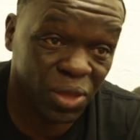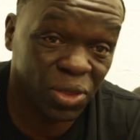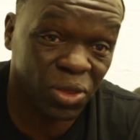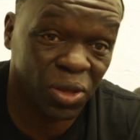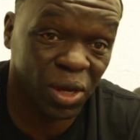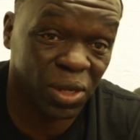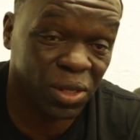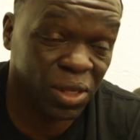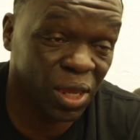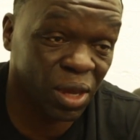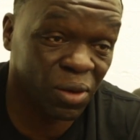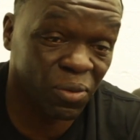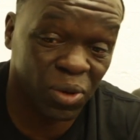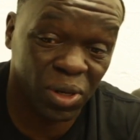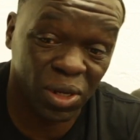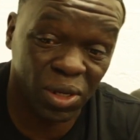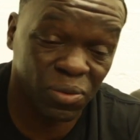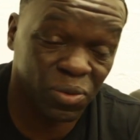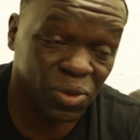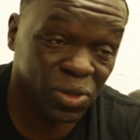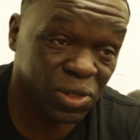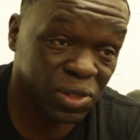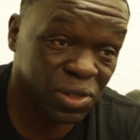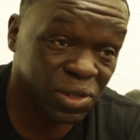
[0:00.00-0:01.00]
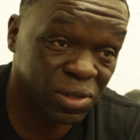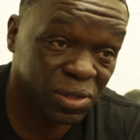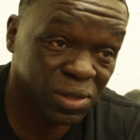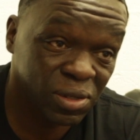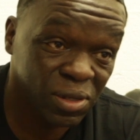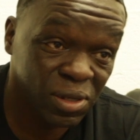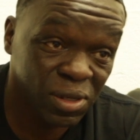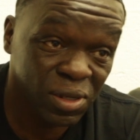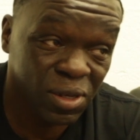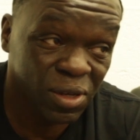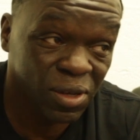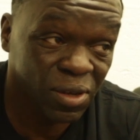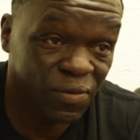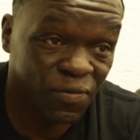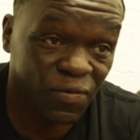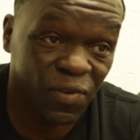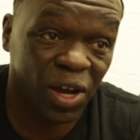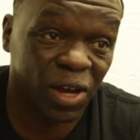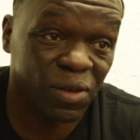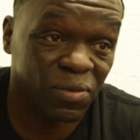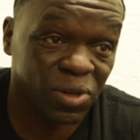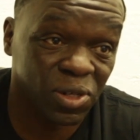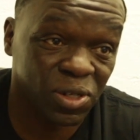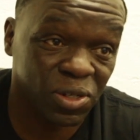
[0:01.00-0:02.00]
I thought that when he was
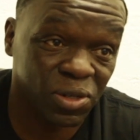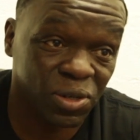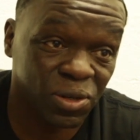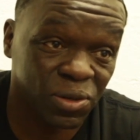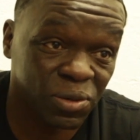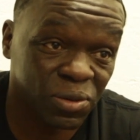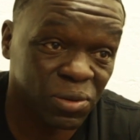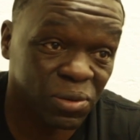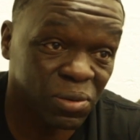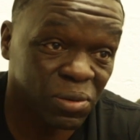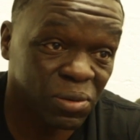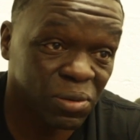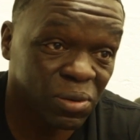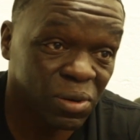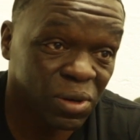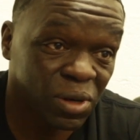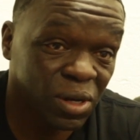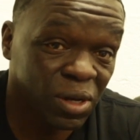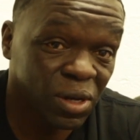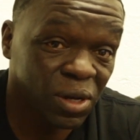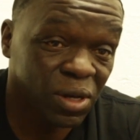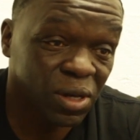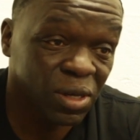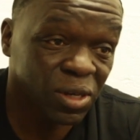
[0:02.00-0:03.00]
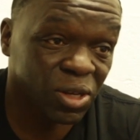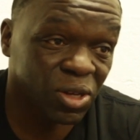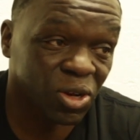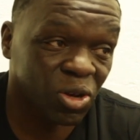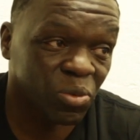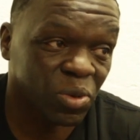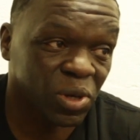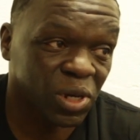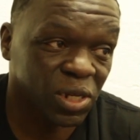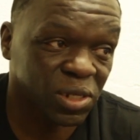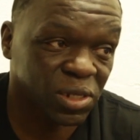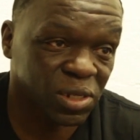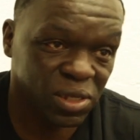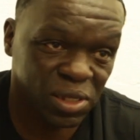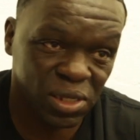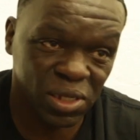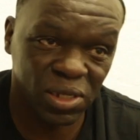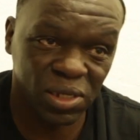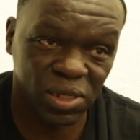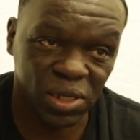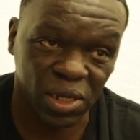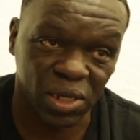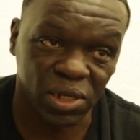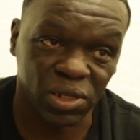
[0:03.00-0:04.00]
5 years old. You know, because the
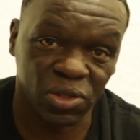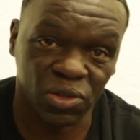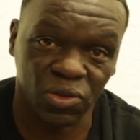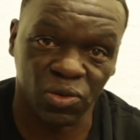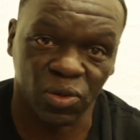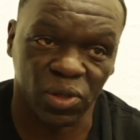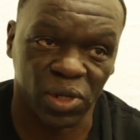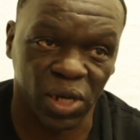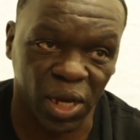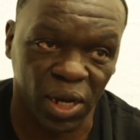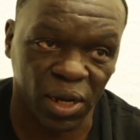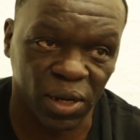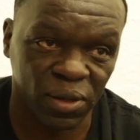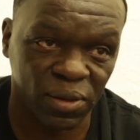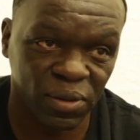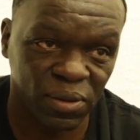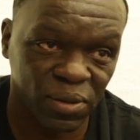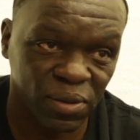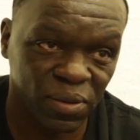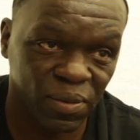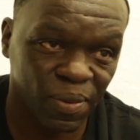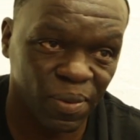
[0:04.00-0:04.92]
things that he's doing now,